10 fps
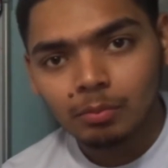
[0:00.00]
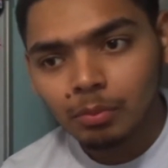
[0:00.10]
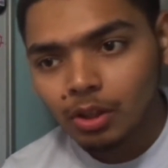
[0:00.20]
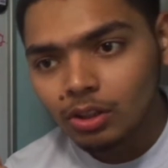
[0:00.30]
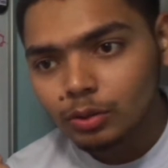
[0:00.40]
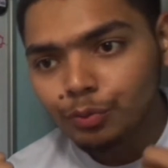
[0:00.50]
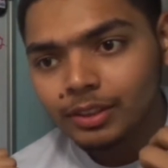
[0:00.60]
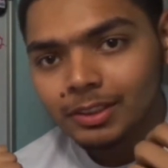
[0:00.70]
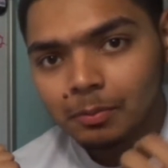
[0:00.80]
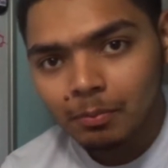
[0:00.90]
because of
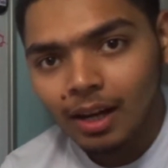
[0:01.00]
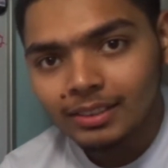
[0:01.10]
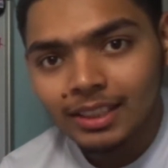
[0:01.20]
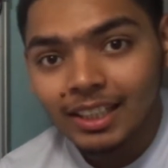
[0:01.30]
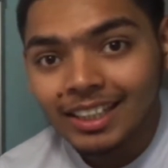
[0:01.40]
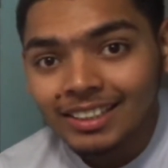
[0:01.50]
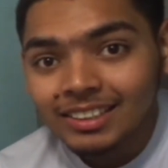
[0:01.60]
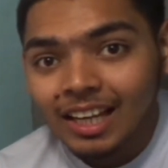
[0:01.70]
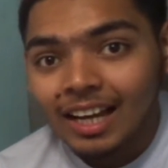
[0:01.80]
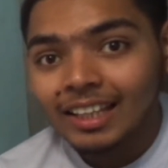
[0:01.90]
its mass, it is
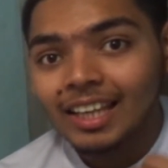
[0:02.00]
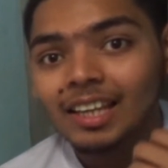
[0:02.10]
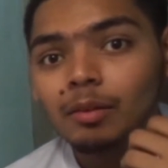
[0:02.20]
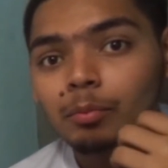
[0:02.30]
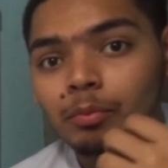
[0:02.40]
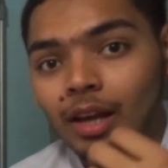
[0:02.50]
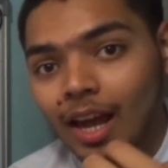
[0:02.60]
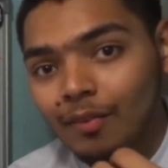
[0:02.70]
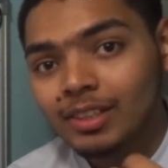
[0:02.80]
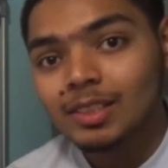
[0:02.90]
again
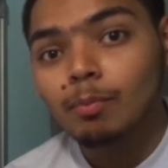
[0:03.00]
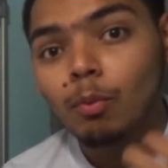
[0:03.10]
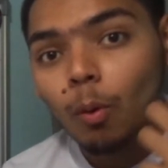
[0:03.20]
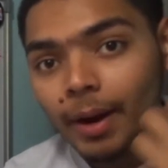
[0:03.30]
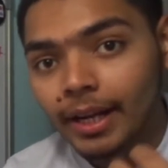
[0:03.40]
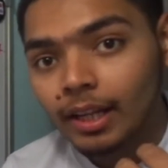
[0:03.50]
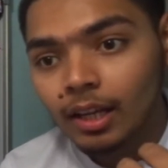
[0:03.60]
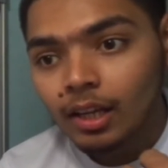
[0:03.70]
having some moment.